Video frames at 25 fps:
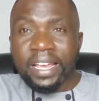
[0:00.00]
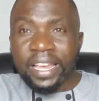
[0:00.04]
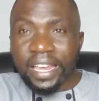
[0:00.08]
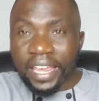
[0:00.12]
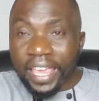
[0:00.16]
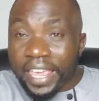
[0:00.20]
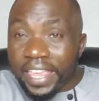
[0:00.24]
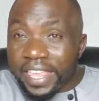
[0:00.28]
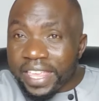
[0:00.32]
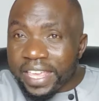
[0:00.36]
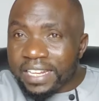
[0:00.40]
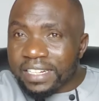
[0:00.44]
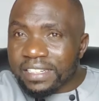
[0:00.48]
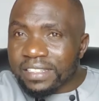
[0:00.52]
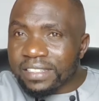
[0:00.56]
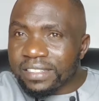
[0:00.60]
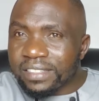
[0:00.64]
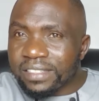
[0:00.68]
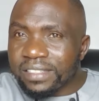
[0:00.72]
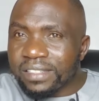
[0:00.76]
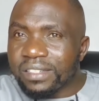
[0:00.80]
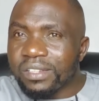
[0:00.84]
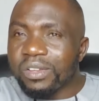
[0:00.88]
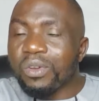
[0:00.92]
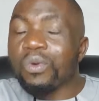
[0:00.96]

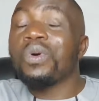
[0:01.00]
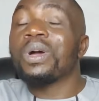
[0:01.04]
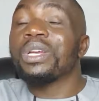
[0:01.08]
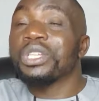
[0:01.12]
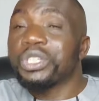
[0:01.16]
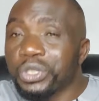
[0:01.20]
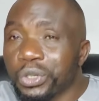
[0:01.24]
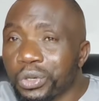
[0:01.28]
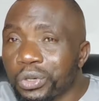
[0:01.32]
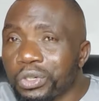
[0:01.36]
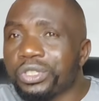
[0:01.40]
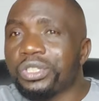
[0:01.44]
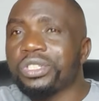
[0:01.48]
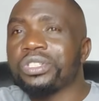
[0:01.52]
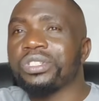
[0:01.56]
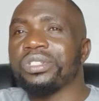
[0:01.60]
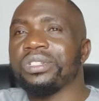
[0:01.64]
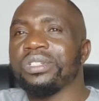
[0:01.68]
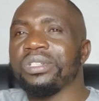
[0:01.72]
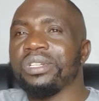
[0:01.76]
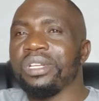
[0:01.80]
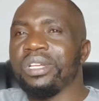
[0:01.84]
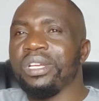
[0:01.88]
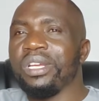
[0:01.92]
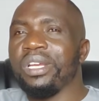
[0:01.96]
Kenyans were shocked.
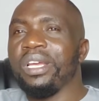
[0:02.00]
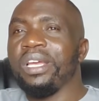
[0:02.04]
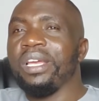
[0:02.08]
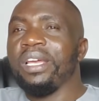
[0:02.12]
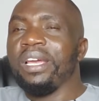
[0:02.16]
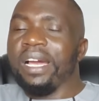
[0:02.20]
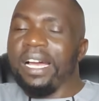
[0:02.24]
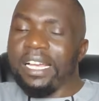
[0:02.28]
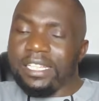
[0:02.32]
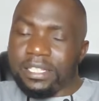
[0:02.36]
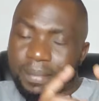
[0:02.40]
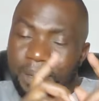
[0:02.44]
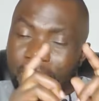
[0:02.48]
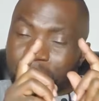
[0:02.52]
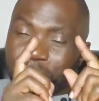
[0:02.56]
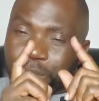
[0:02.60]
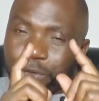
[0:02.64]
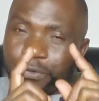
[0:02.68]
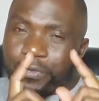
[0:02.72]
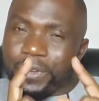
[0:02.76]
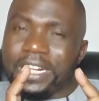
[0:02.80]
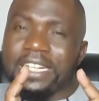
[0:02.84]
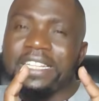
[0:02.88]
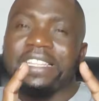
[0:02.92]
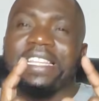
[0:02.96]
As a matter of
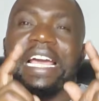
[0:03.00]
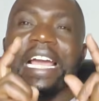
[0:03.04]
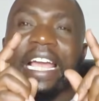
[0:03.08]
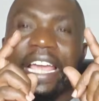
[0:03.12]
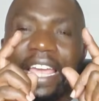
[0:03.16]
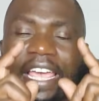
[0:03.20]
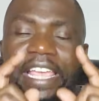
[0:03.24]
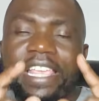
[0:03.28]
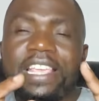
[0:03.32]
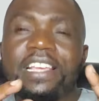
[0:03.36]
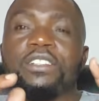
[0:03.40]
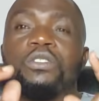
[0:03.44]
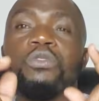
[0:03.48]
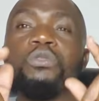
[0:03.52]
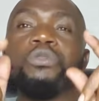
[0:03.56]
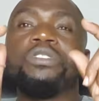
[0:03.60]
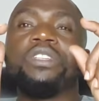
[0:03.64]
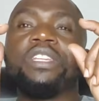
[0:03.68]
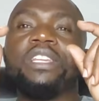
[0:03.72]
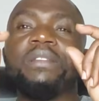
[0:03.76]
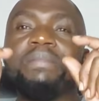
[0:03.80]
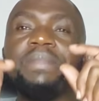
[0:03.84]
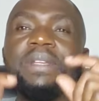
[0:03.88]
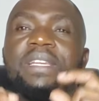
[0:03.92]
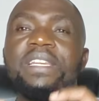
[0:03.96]
fact, there are Kenyans who
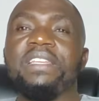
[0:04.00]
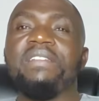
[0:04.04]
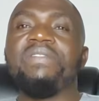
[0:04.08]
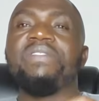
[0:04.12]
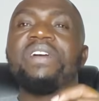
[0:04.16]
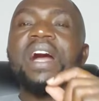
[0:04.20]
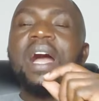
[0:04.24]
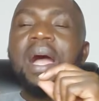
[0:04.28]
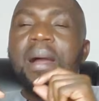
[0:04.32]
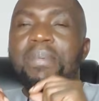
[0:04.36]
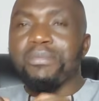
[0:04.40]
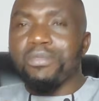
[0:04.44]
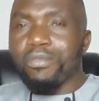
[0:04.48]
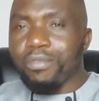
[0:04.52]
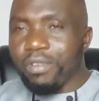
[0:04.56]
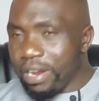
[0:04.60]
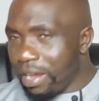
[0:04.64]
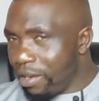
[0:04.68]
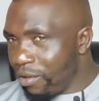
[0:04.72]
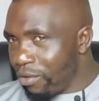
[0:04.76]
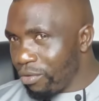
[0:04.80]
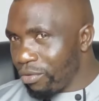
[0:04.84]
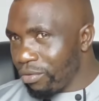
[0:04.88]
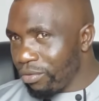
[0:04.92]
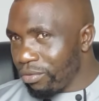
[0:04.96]
still believe up to
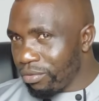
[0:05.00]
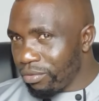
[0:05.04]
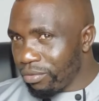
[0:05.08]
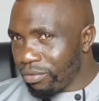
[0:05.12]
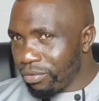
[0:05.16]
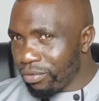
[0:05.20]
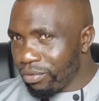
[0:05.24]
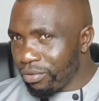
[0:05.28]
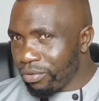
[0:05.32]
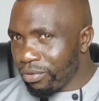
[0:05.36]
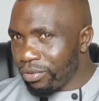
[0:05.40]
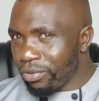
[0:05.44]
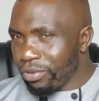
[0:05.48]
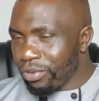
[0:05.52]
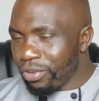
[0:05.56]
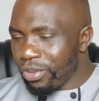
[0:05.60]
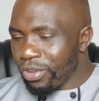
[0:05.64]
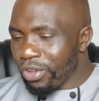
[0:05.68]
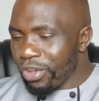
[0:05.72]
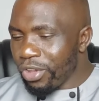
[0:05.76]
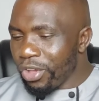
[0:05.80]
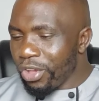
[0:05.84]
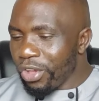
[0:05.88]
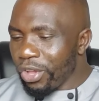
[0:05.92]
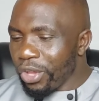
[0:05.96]
now
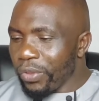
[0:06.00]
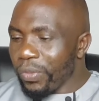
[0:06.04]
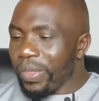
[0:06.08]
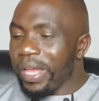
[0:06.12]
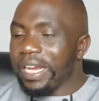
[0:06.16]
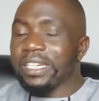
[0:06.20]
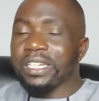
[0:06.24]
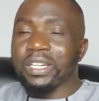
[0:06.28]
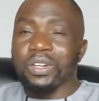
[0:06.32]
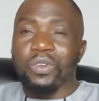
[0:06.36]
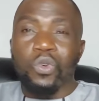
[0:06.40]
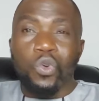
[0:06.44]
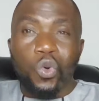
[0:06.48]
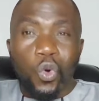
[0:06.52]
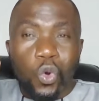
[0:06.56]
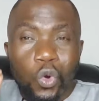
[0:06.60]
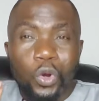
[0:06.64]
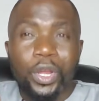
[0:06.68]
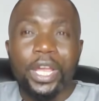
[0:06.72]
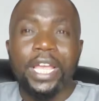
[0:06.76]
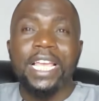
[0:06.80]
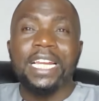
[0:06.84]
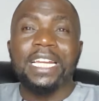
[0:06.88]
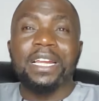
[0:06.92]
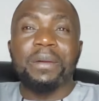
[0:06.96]
that Uhuru
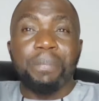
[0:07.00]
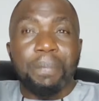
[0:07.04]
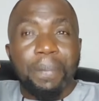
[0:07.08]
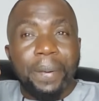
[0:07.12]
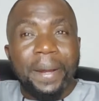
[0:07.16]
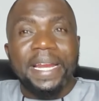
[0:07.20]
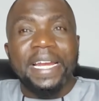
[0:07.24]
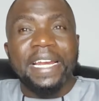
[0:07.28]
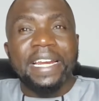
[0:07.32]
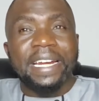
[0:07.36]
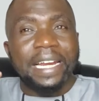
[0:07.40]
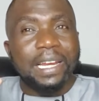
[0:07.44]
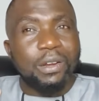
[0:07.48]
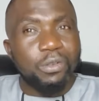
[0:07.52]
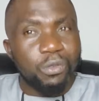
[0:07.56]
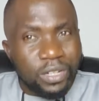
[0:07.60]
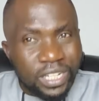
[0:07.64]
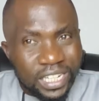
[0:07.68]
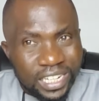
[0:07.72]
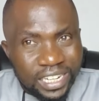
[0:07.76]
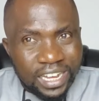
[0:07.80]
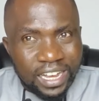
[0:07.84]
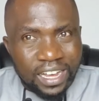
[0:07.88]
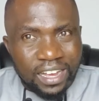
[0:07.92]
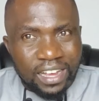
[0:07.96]
Kenyatta played Raila
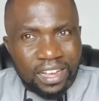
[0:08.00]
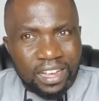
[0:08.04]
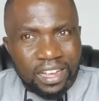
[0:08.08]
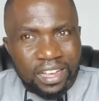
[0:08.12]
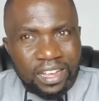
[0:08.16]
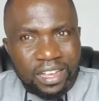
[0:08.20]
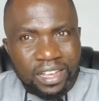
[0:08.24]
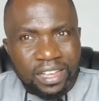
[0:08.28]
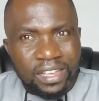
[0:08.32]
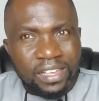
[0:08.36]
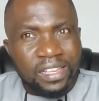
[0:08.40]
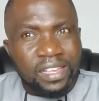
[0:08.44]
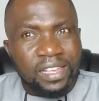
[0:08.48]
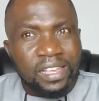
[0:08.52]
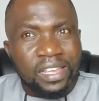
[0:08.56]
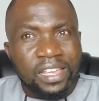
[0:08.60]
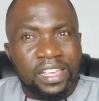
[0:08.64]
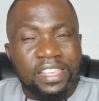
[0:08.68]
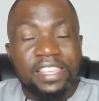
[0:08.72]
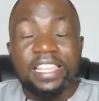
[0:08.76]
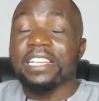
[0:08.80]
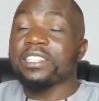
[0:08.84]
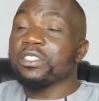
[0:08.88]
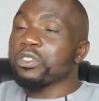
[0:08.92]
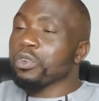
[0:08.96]
Odinga
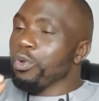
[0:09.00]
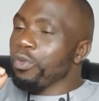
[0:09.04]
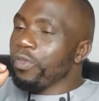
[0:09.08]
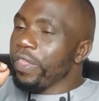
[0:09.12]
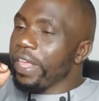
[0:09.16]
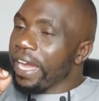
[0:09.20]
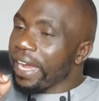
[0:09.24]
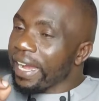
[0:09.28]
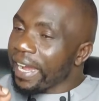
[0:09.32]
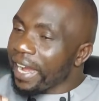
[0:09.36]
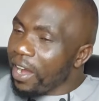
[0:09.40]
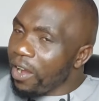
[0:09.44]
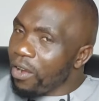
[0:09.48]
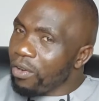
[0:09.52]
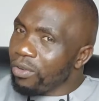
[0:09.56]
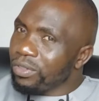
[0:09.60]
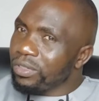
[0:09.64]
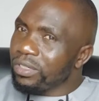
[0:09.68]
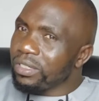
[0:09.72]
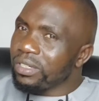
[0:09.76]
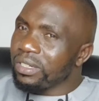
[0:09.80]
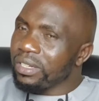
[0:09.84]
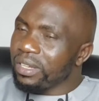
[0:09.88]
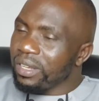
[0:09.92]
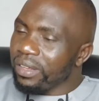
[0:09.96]
just on the
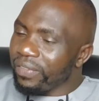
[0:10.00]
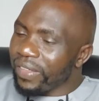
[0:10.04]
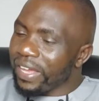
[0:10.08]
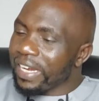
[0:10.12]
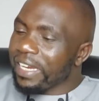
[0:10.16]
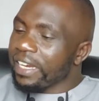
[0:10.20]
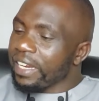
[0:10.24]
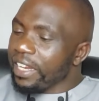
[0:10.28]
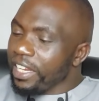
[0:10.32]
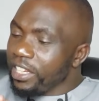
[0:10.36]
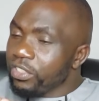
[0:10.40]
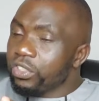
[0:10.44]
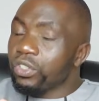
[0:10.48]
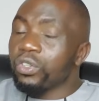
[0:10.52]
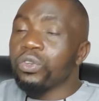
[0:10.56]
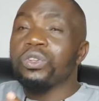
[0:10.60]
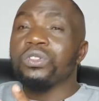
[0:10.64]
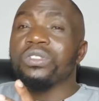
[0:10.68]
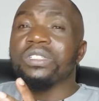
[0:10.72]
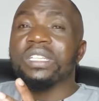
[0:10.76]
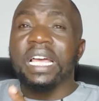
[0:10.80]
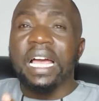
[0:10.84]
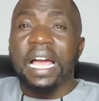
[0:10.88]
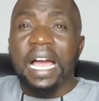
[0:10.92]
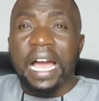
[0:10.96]
account that his
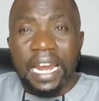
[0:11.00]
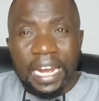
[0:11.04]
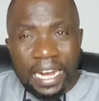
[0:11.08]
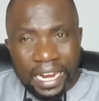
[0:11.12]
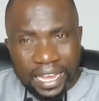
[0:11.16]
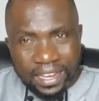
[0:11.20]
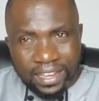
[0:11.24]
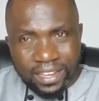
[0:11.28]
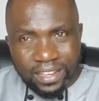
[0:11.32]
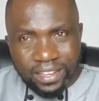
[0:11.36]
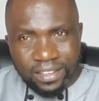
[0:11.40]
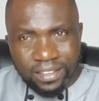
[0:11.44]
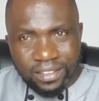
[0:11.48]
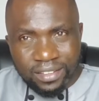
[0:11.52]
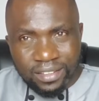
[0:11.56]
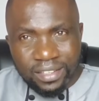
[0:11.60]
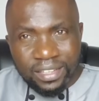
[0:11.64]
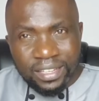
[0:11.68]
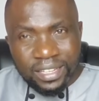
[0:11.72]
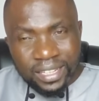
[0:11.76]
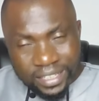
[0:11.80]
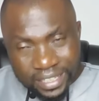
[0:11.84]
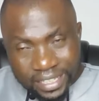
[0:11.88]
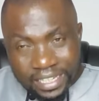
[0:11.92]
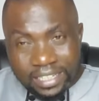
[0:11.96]
close ally,
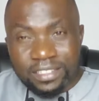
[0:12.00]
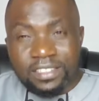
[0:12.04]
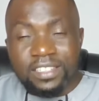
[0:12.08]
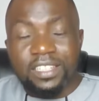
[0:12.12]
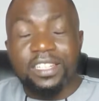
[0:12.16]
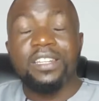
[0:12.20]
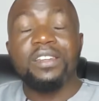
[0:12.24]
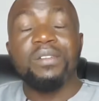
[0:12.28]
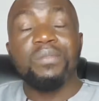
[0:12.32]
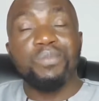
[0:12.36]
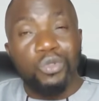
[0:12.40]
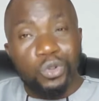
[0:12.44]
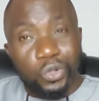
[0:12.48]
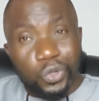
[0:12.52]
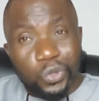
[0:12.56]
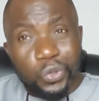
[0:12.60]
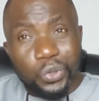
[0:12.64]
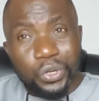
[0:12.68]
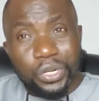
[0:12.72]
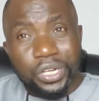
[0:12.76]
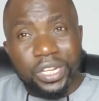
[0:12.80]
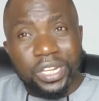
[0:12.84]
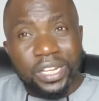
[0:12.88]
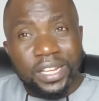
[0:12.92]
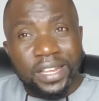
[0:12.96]
Justin
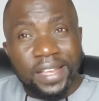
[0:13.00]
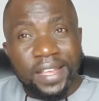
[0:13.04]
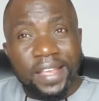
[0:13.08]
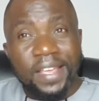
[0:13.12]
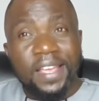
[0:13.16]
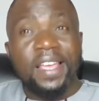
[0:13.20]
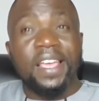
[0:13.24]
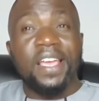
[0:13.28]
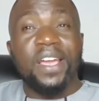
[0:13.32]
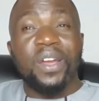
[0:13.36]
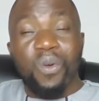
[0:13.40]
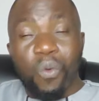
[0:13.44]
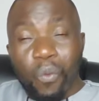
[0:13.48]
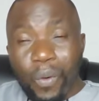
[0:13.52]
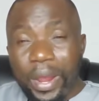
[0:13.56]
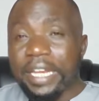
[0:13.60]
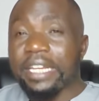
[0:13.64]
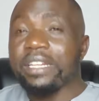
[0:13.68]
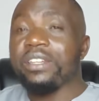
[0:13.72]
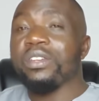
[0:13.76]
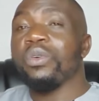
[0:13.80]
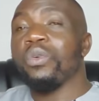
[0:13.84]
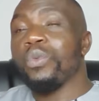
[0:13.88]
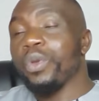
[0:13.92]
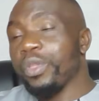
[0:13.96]
Muturi
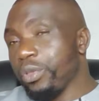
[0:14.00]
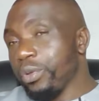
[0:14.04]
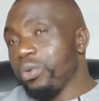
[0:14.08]
went with